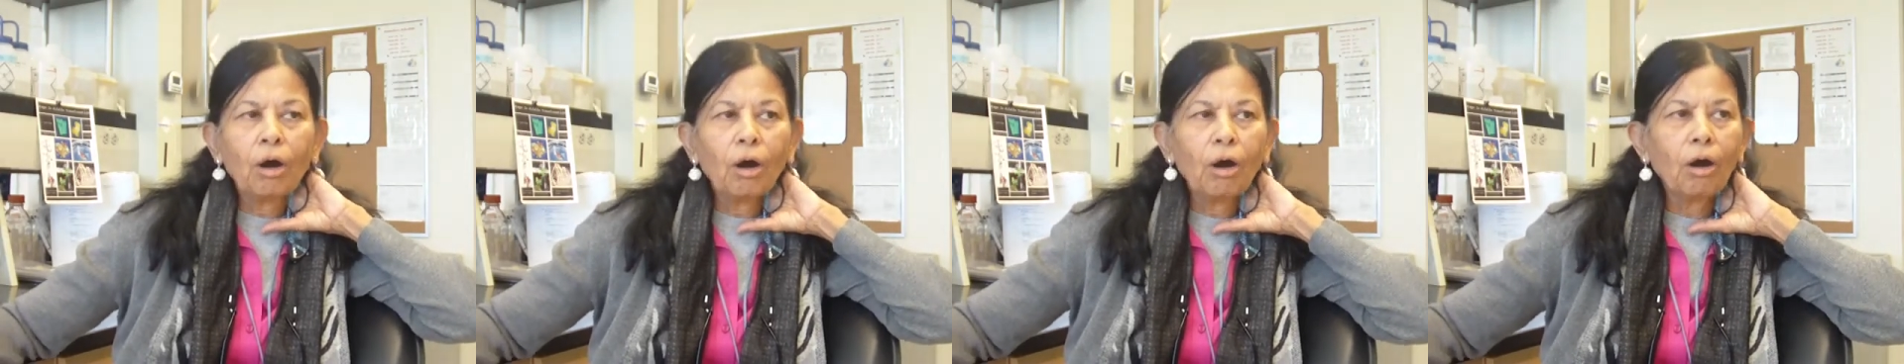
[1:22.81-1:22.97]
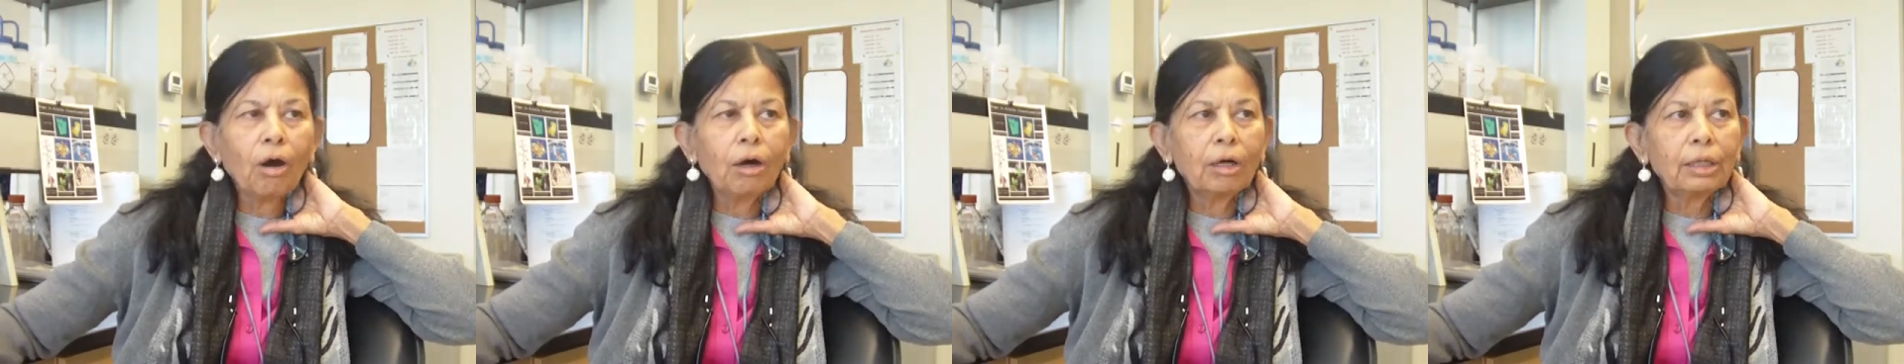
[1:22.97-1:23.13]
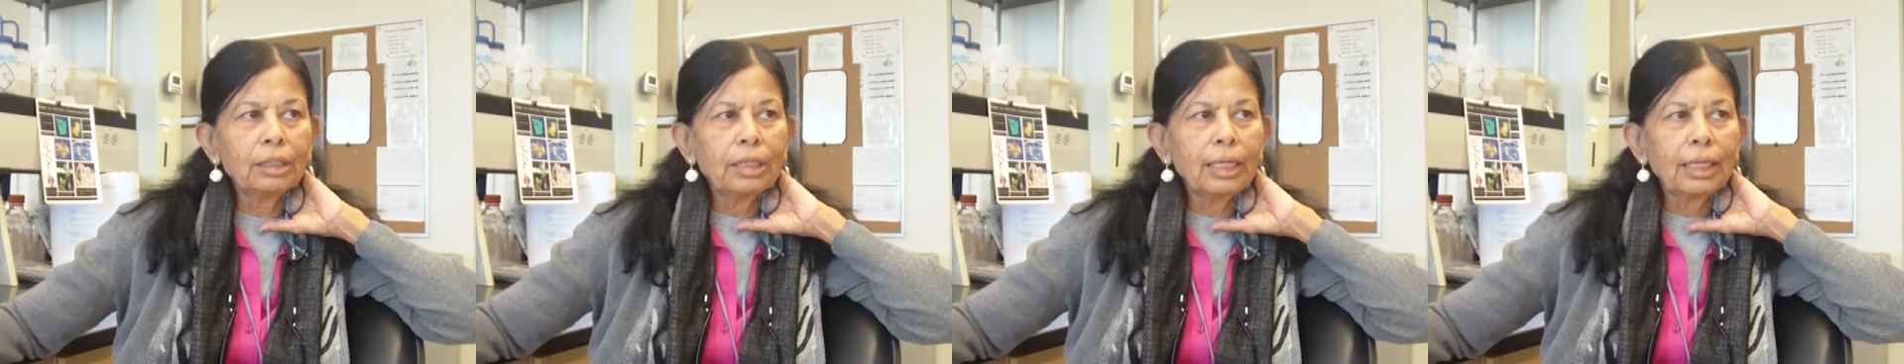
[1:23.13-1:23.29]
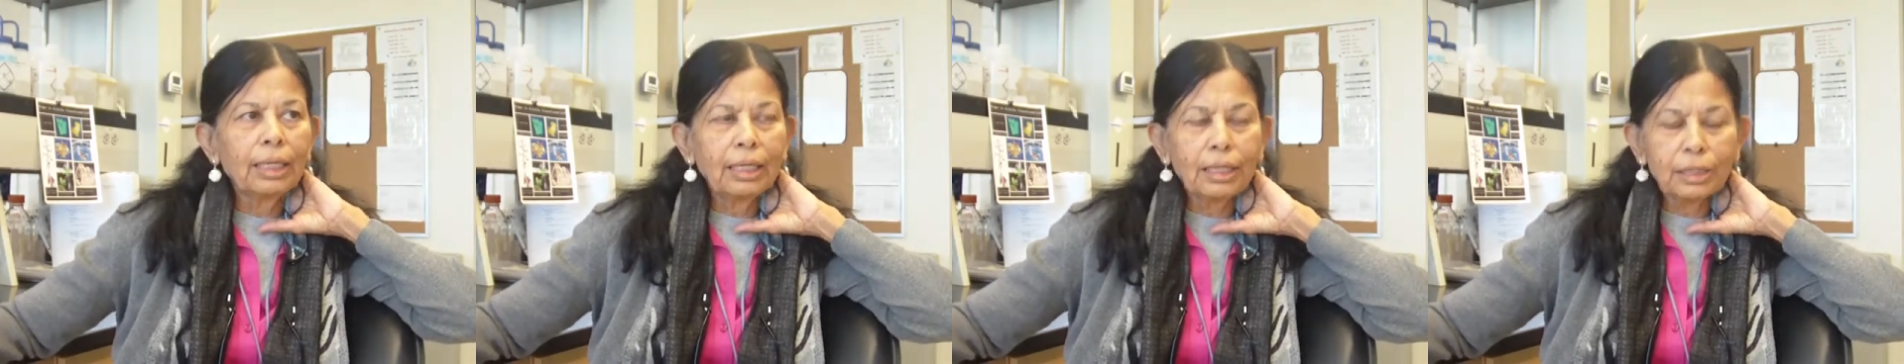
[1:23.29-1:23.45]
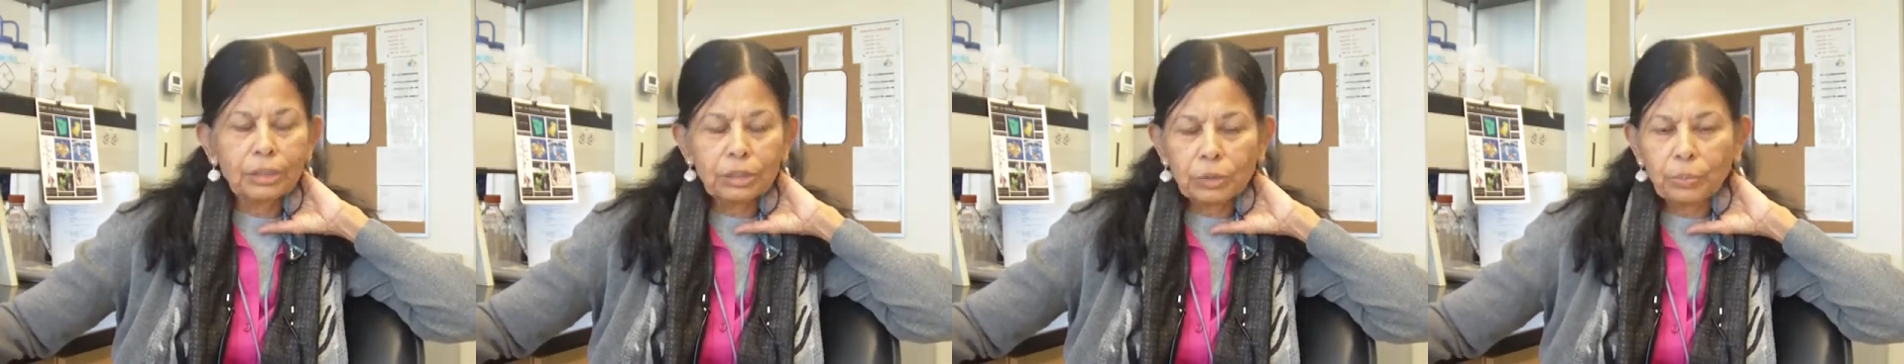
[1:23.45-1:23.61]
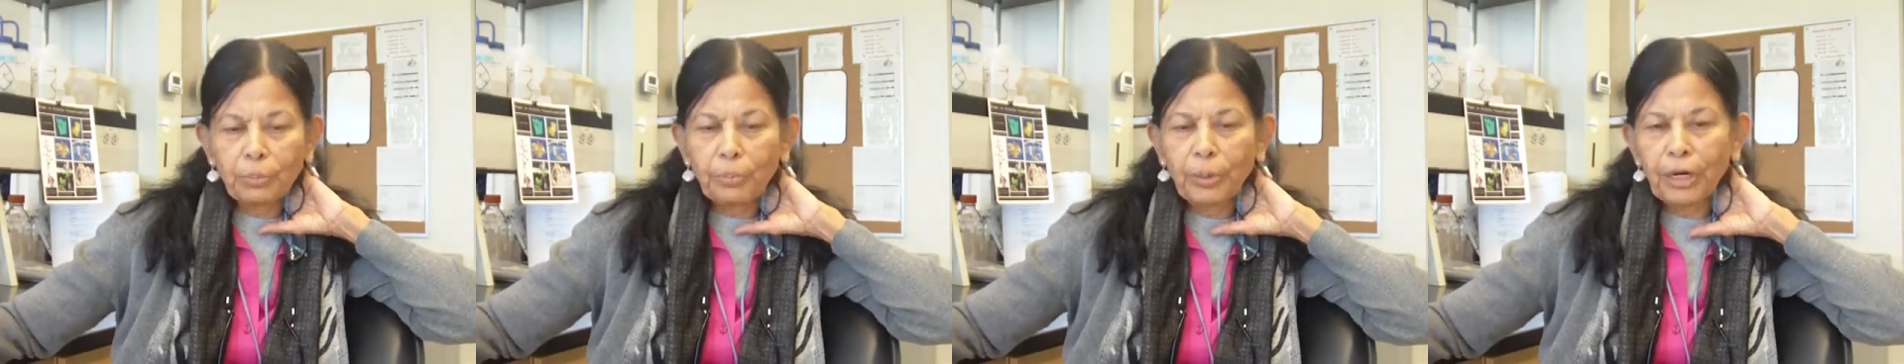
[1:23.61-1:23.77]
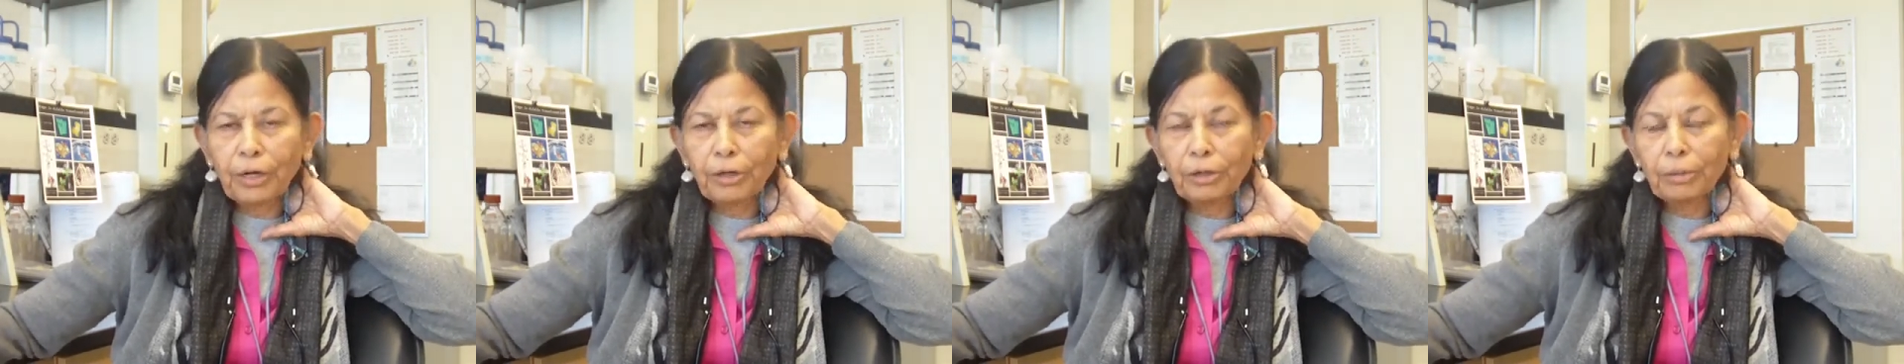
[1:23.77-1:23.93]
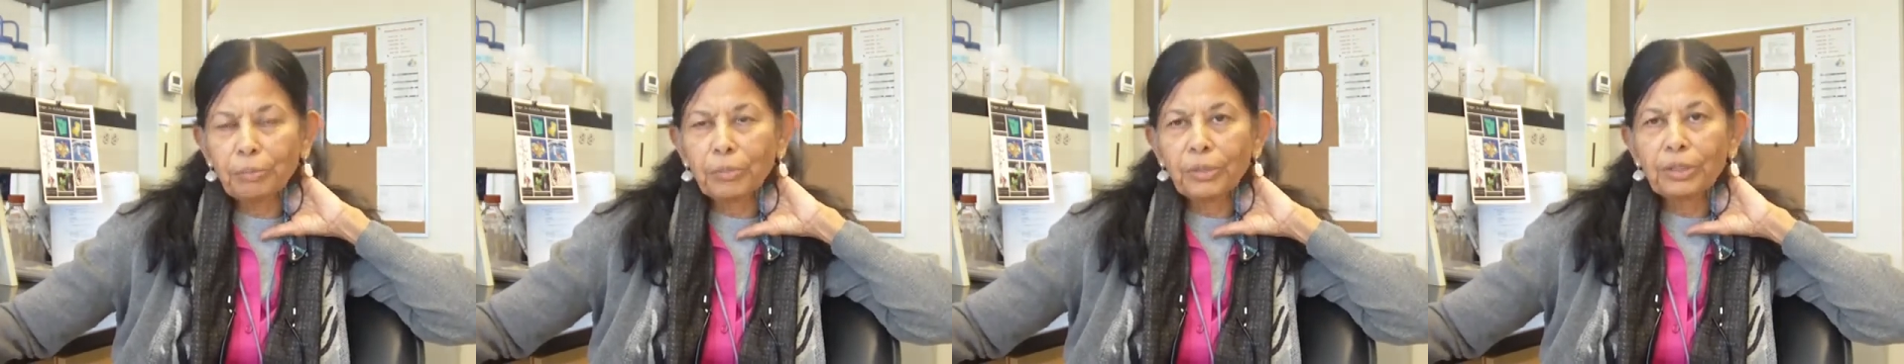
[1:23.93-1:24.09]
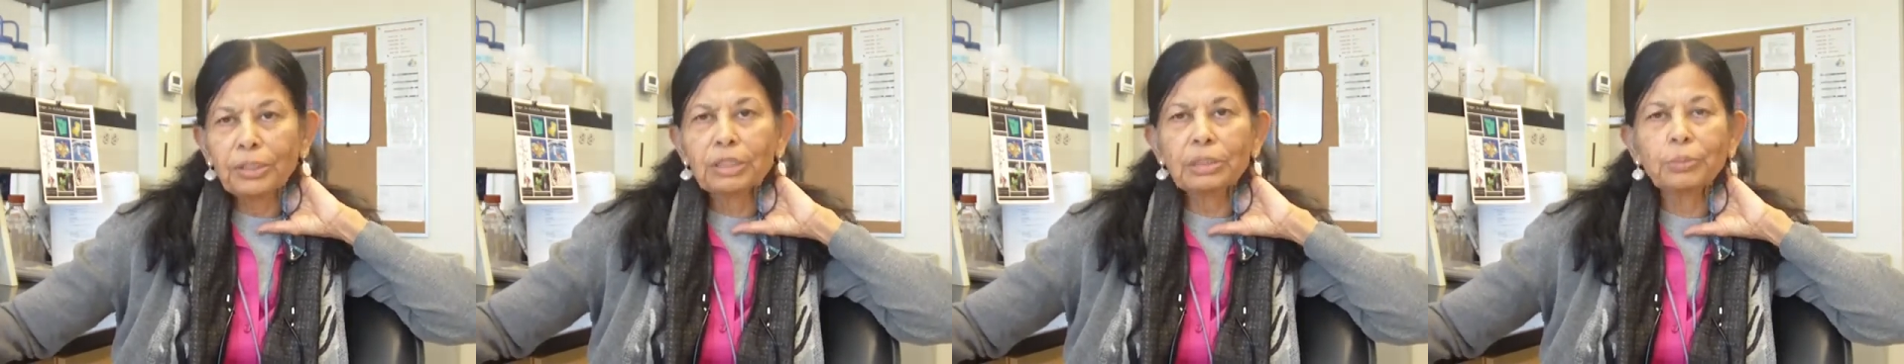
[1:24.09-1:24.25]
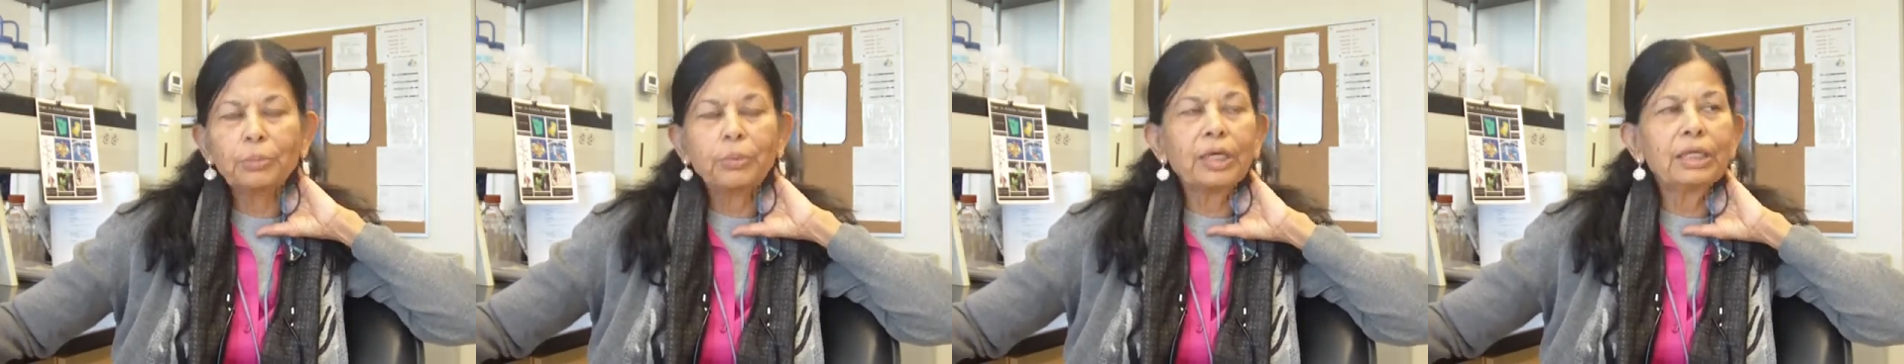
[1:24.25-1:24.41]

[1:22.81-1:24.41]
on experiments